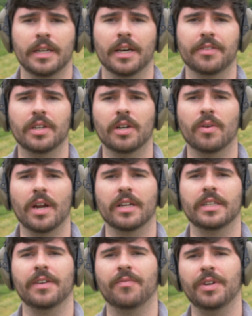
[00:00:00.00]
Now
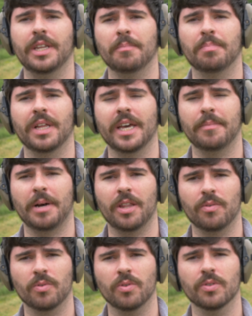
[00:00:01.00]
theoretically, if we didn't play by
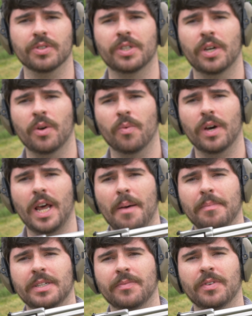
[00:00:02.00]
the rules, what
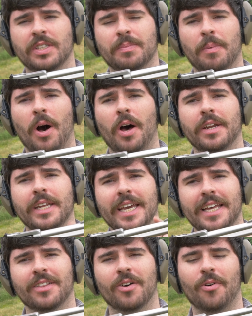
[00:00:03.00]
happened if we spawned
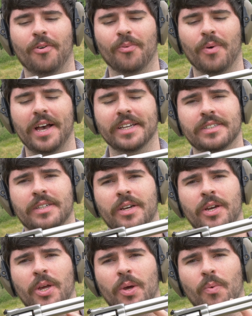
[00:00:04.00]
in the Old West
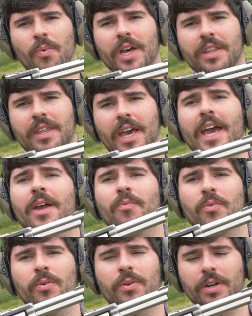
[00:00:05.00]
with a
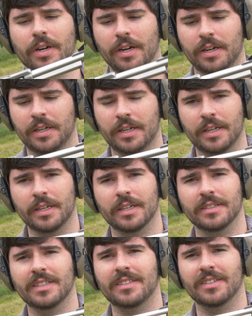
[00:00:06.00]
Ruger?
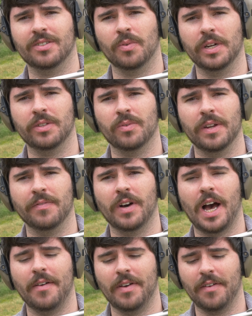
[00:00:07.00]
Because this is
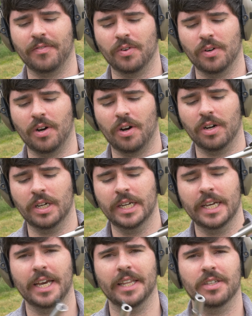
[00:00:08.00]
2025 after all,
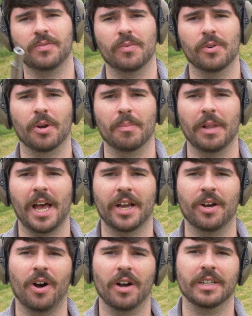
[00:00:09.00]
and this Ruger
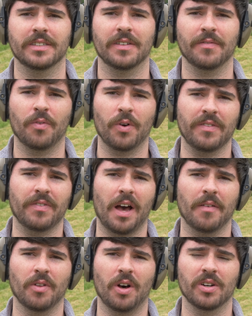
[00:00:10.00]
Blackhawk is in
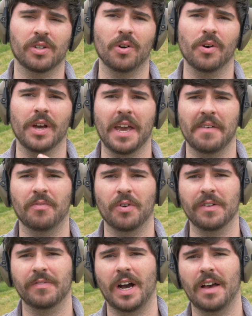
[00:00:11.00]
45 long Colt and
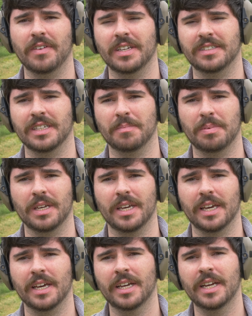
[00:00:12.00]
45
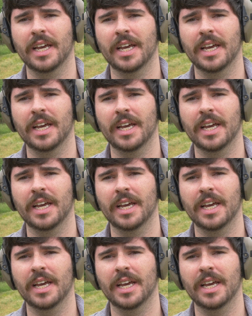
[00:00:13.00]
ACP.